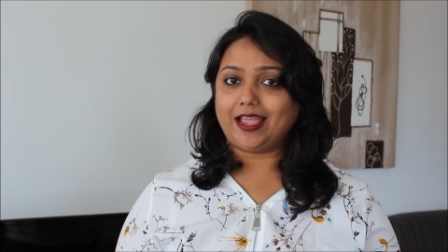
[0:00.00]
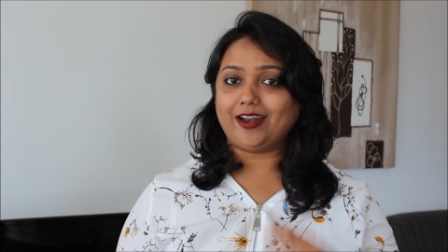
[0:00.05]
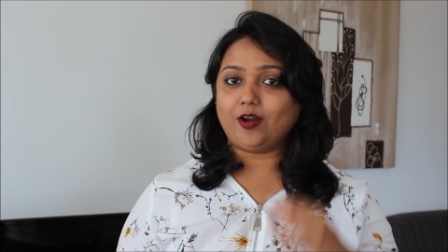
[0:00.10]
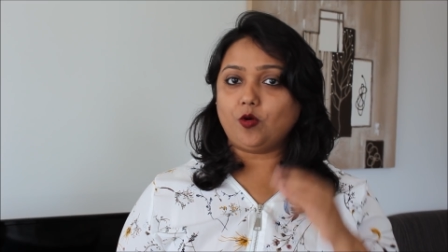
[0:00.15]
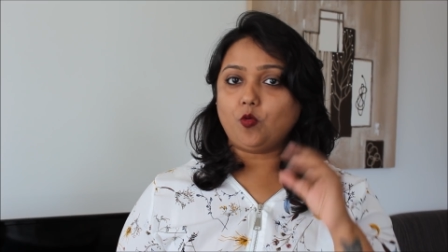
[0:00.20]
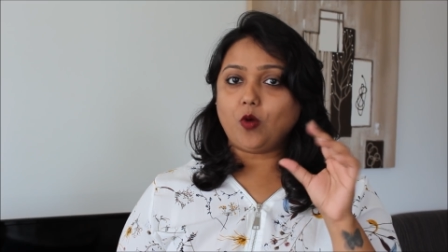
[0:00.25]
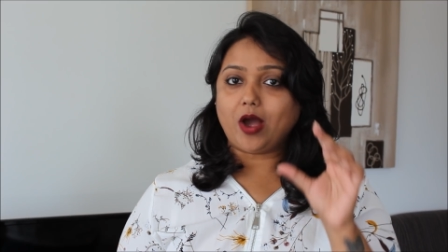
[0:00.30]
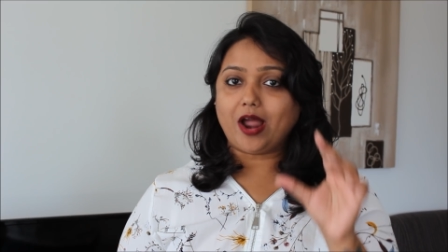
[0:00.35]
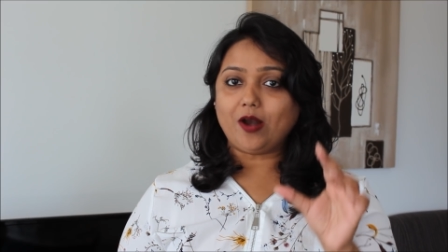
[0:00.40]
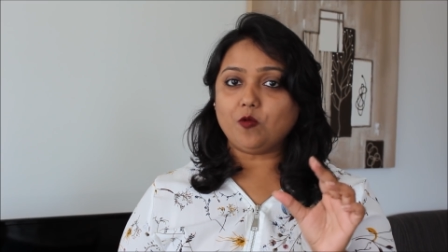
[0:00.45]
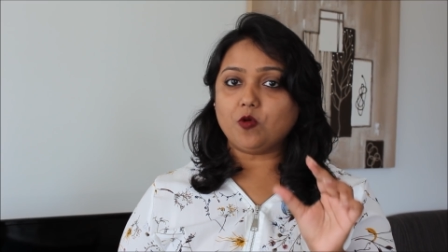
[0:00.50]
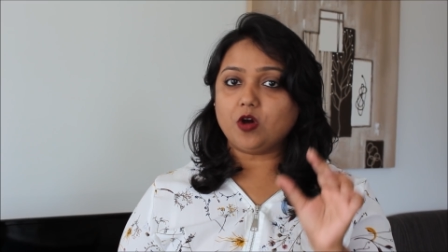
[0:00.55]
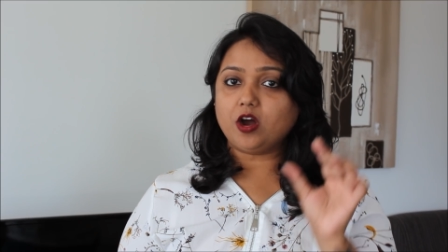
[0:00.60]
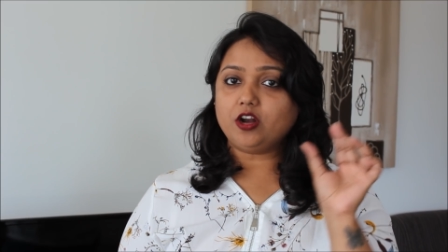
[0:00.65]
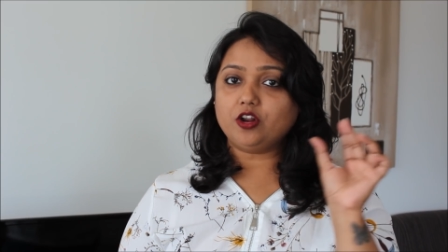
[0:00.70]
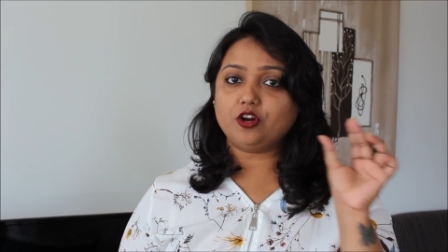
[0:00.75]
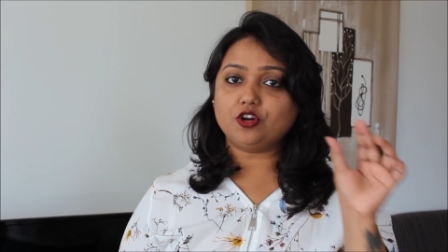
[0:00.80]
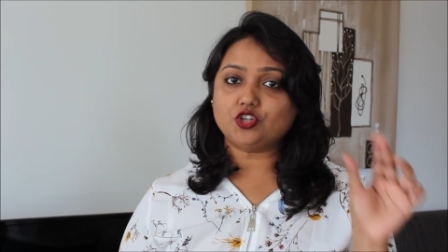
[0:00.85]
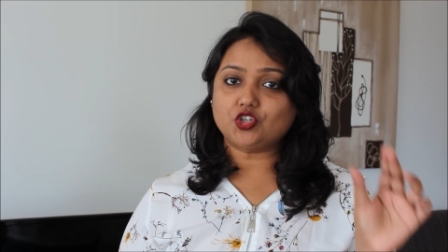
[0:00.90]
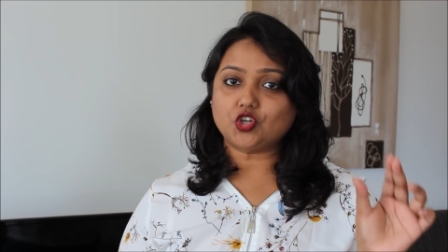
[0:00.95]
And a one
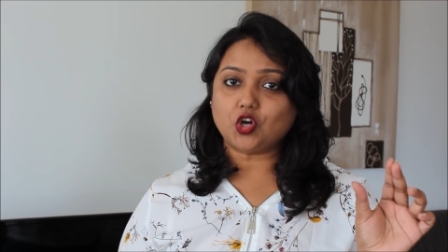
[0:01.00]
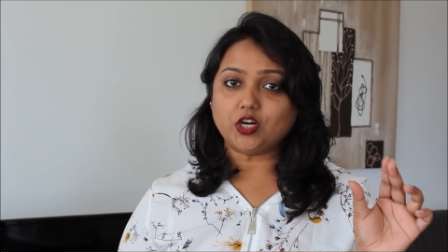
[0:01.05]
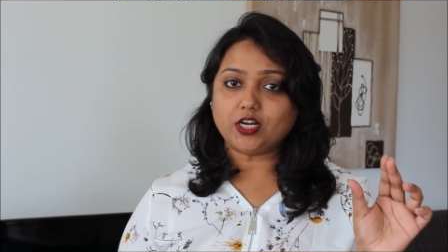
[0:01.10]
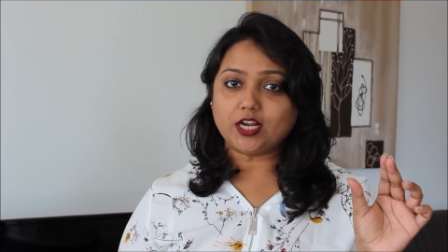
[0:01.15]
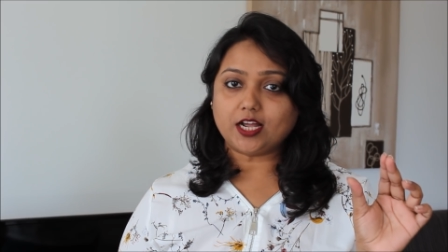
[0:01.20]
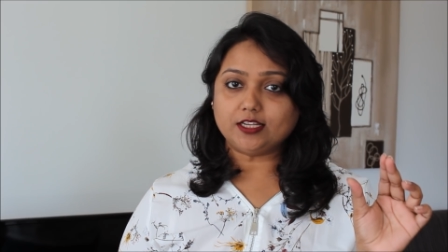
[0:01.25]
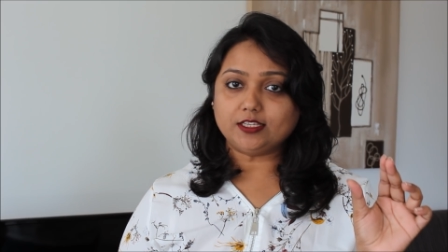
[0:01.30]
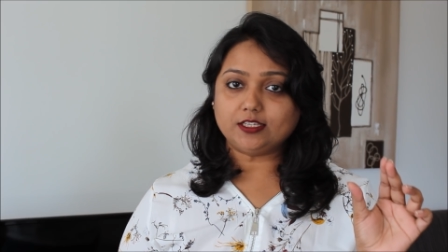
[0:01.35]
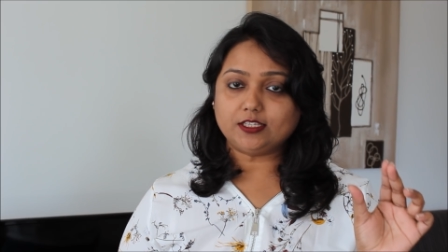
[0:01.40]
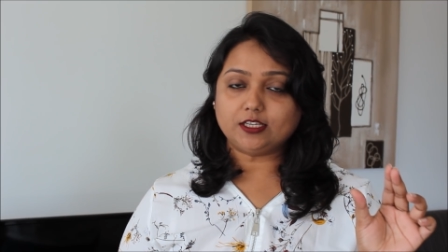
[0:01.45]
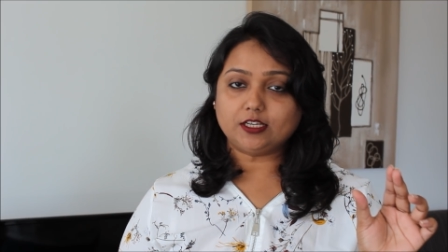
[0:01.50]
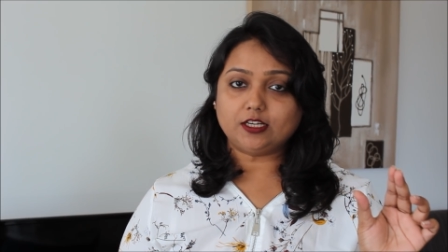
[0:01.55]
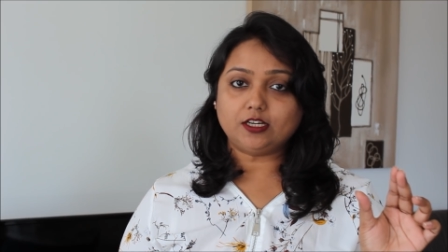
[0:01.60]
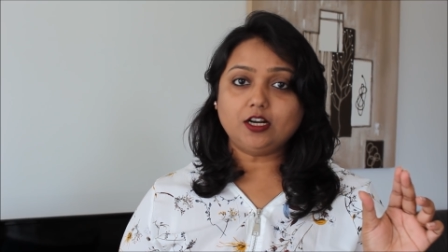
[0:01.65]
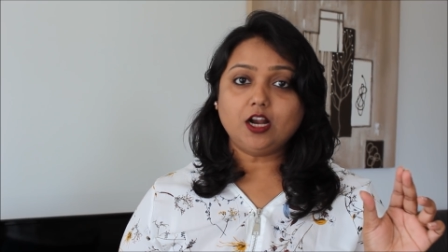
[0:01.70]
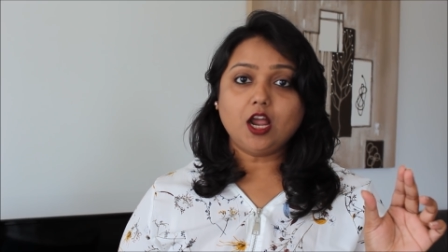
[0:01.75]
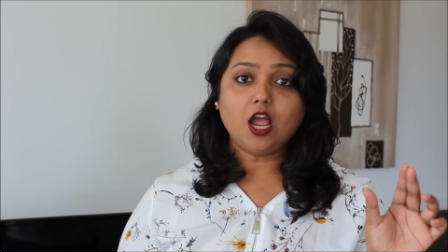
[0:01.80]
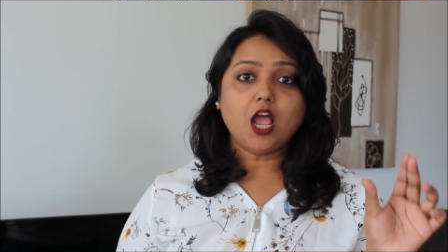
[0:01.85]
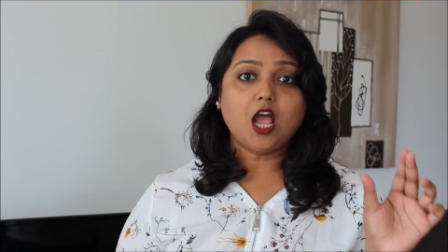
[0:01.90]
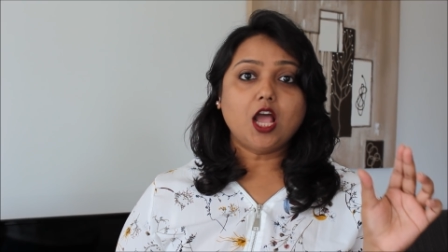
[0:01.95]
word or a short
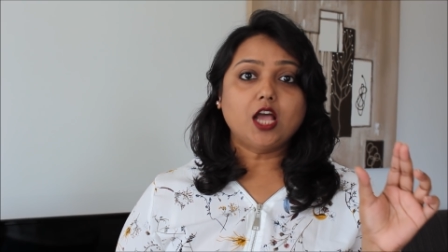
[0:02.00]
answer